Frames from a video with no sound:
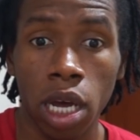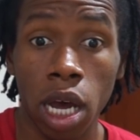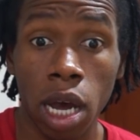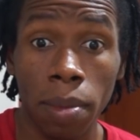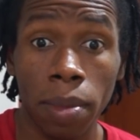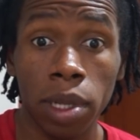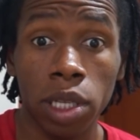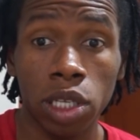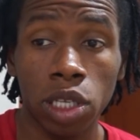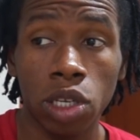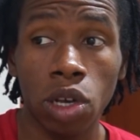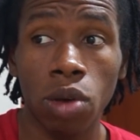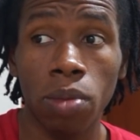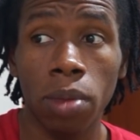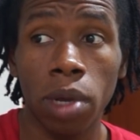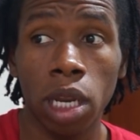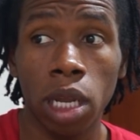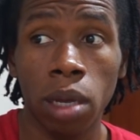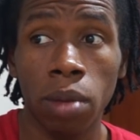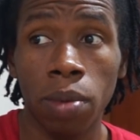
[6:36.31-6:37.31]
I mean, so
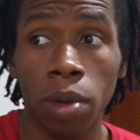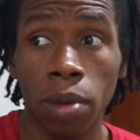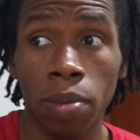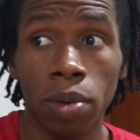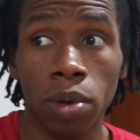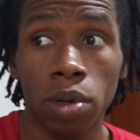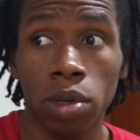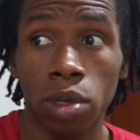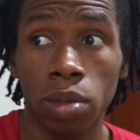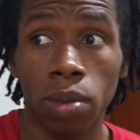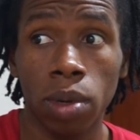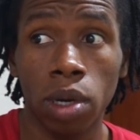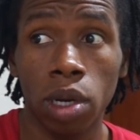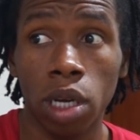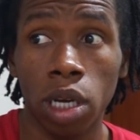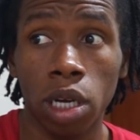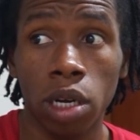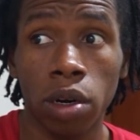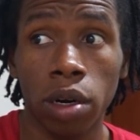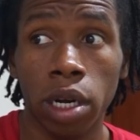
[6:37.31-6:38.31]
many people
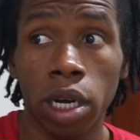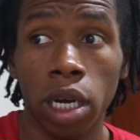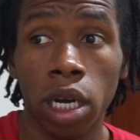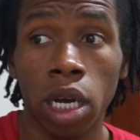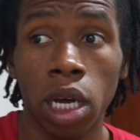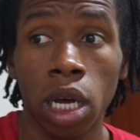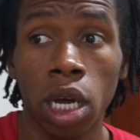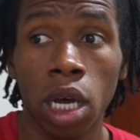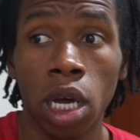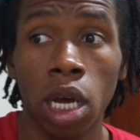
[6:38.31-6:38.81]
smoke in Korea.